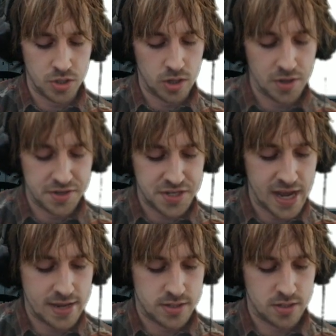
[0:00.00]
on
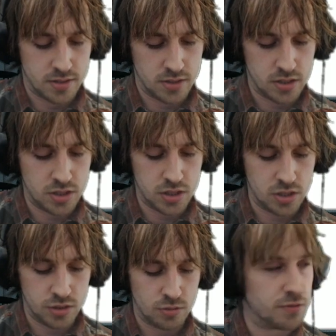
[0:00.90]
that.
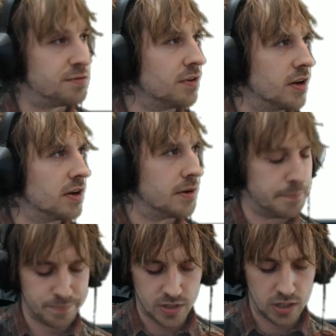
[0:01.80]
Indie Your...
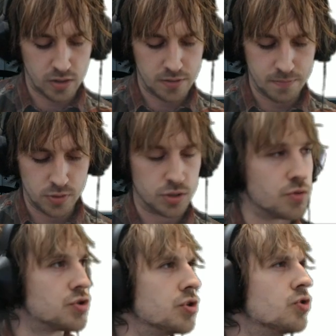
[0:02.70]
Um, hang on.
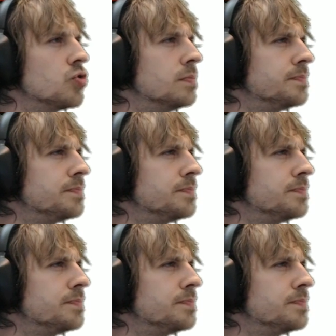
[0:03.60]
YouTube.